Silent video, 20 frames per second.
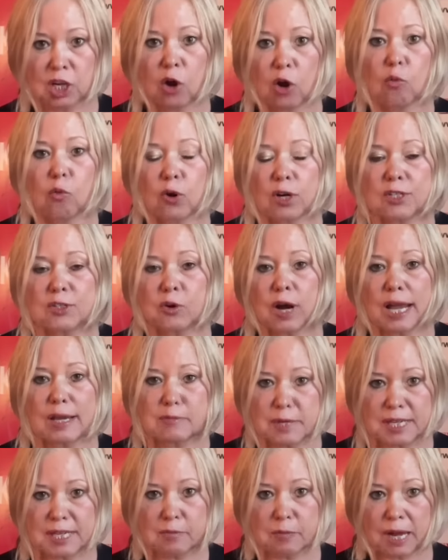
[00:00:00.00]
What do I
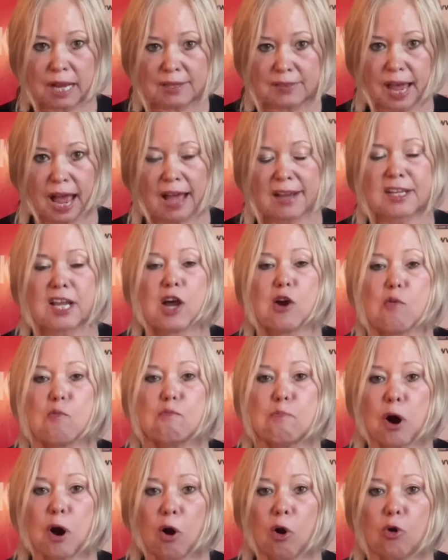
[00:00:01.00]
mean by that?
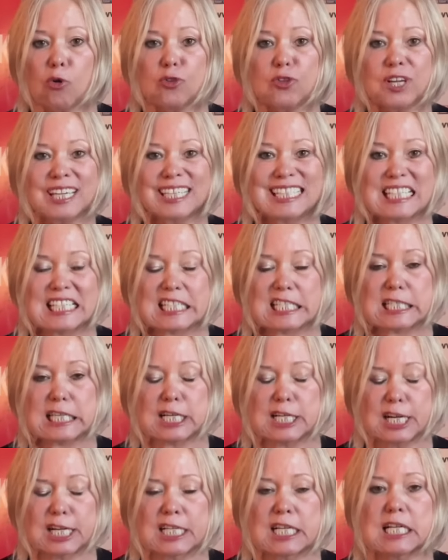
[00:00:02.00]
Both
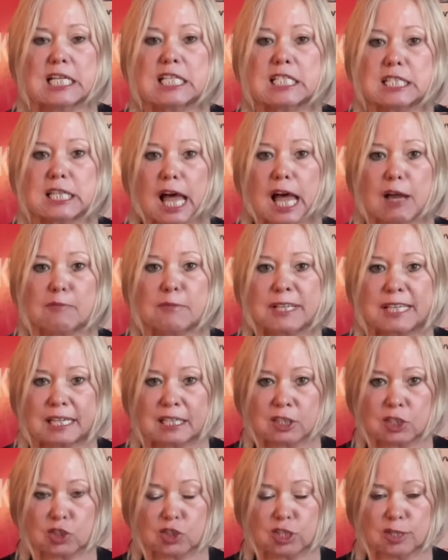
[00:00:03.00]
considered Islamic
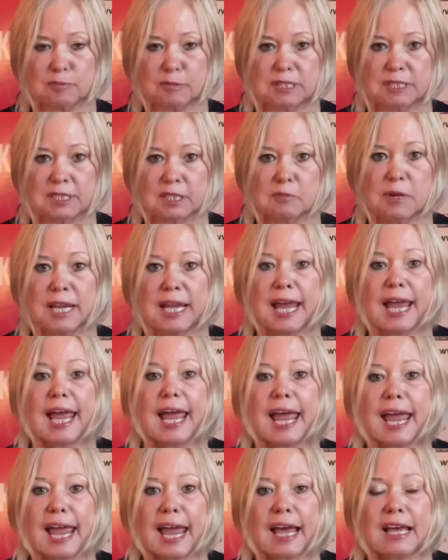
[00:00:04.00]
extremism
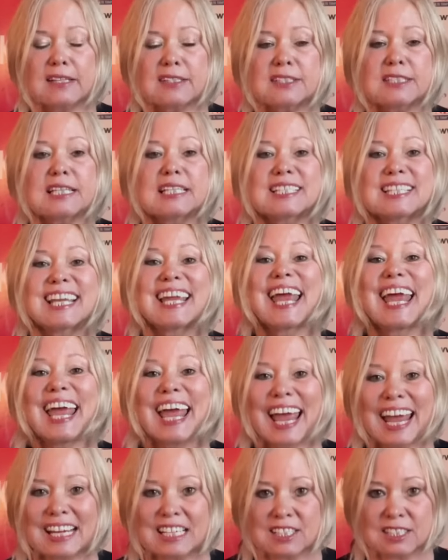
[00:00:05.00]
as the
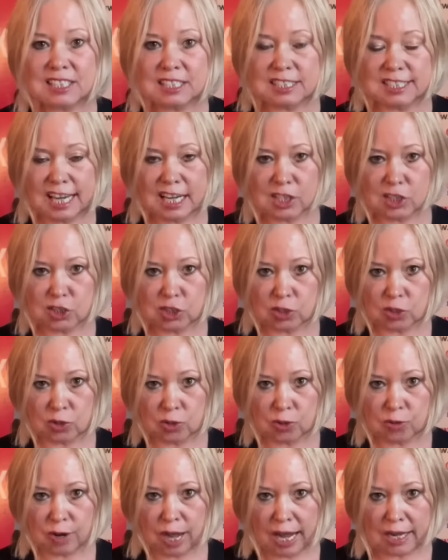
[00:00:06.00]
existential
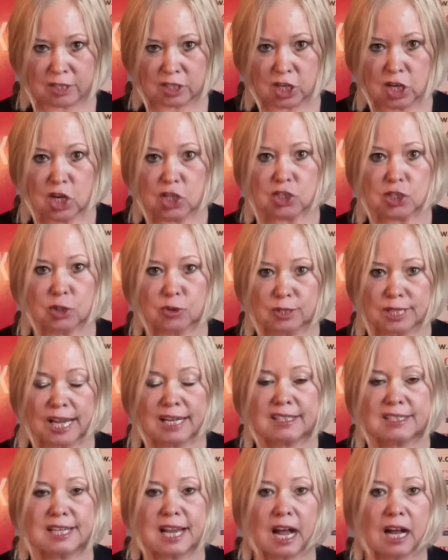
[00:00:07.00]
threat. So
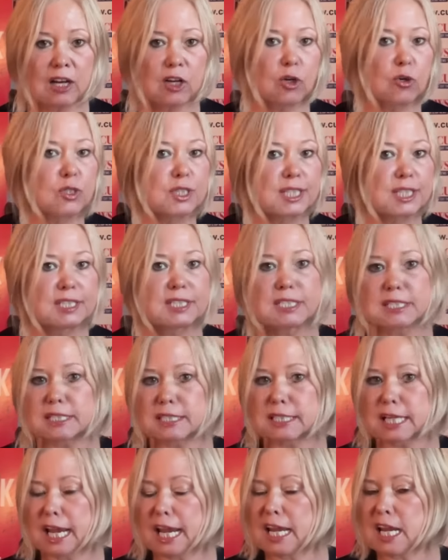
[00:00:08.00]
Netanyahu didn't
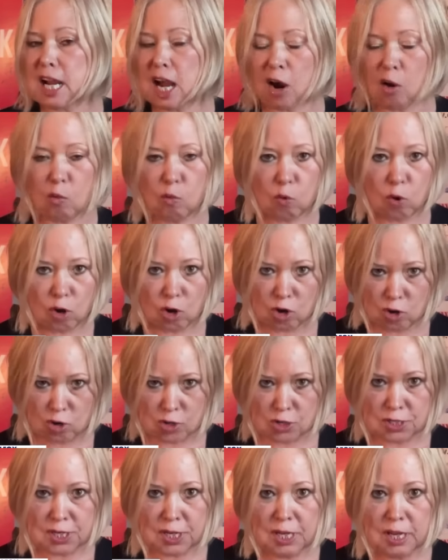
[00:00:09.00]
say a
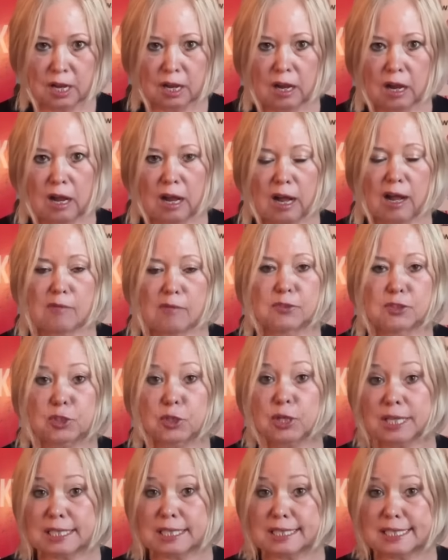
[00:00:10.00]
word um,
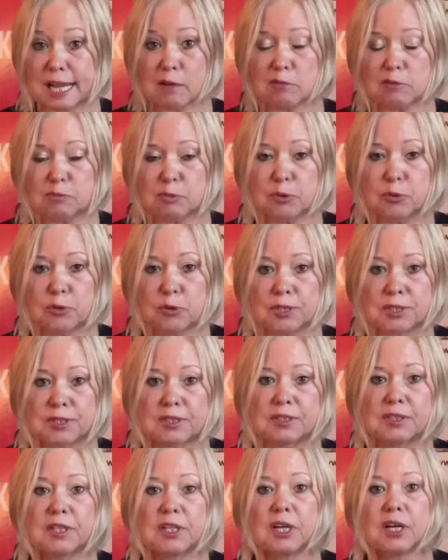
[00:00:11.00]
to condemn
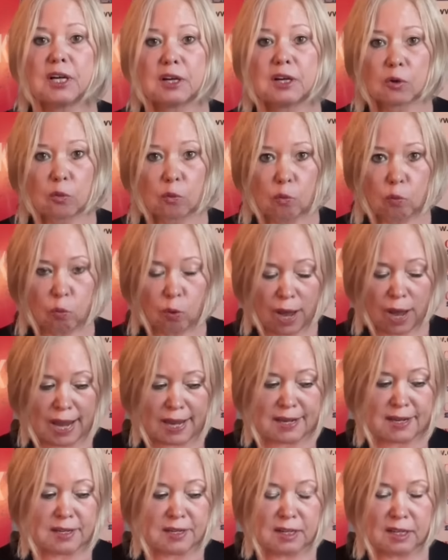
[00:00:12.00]
Putin
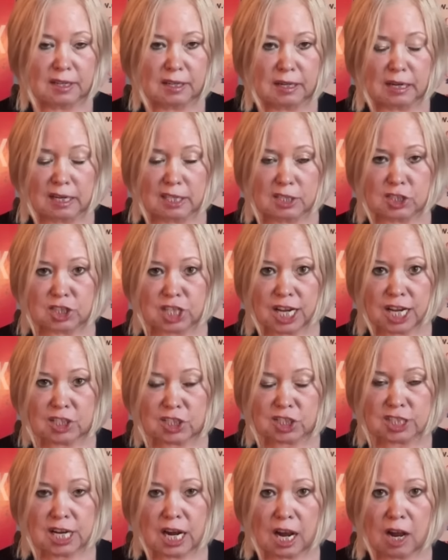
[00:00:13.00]
when uh,
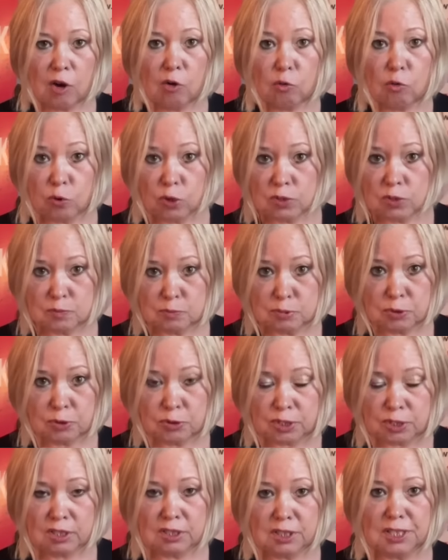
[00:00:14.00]
Chechnya was
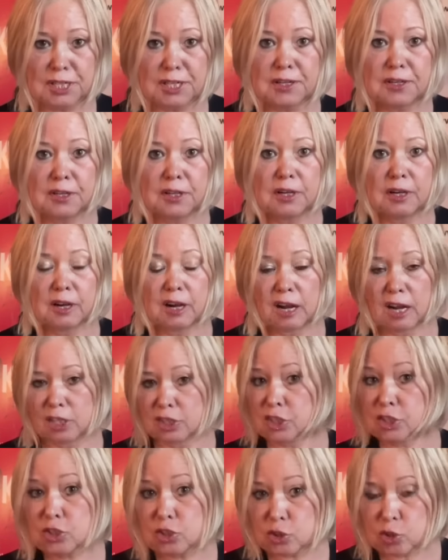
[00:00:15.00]
brutally uh,
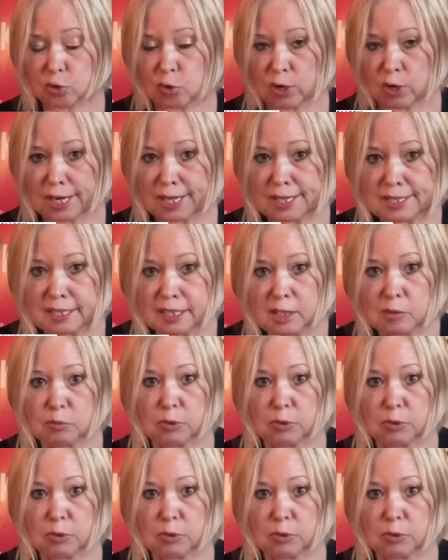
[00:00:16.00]
destroyed.